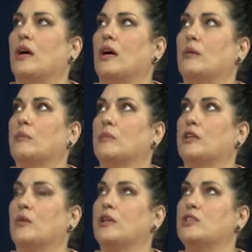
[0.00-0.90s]
I'm
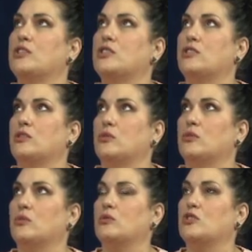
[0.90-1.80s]
going to
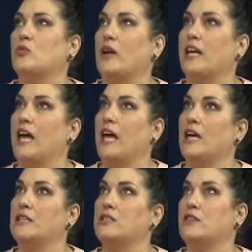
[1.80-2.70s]
do
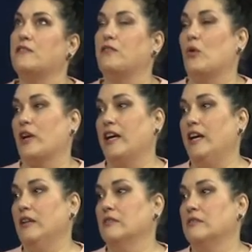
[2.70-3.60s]
28 to 40.